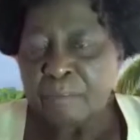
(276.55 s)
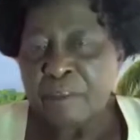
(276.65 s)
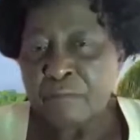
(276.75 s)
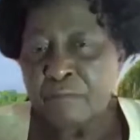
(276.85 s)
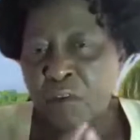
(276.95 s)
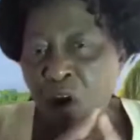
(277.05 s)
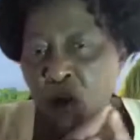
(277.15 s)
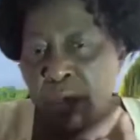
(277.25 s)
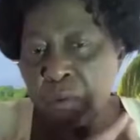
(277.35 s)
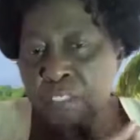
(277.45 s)

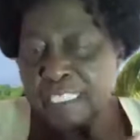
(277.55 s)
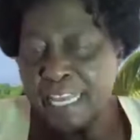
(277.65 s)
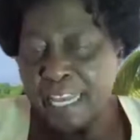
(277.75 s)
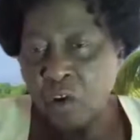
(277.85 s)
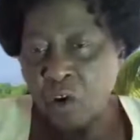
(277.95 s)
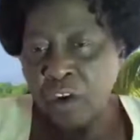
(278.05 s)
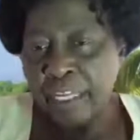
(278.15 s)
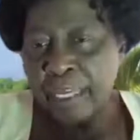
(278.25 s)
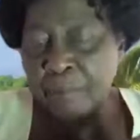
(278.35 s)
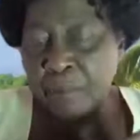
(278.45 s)
Before we could take
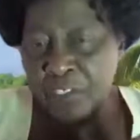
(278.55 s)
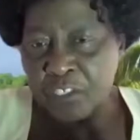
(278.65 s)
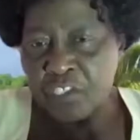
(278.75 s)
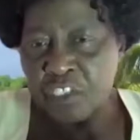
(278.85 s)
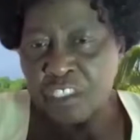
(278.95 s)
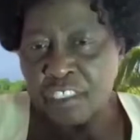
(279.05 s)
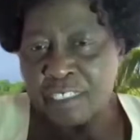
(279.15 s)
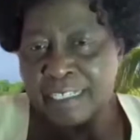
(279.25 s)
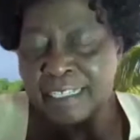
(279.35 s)
on a position